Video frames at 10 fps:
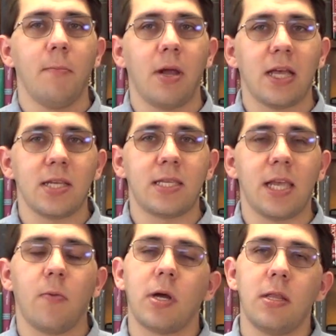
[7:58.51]
But as I
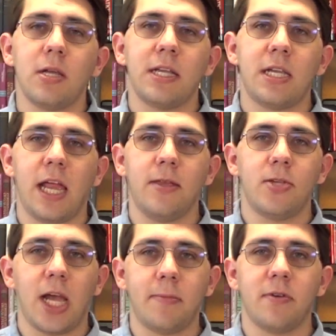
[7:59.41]
said, we're going to look in Daniel
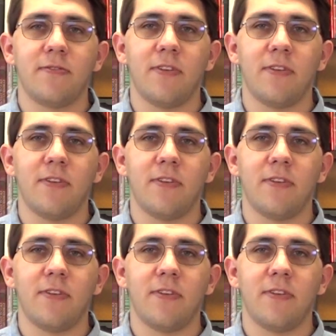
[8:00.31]
chapter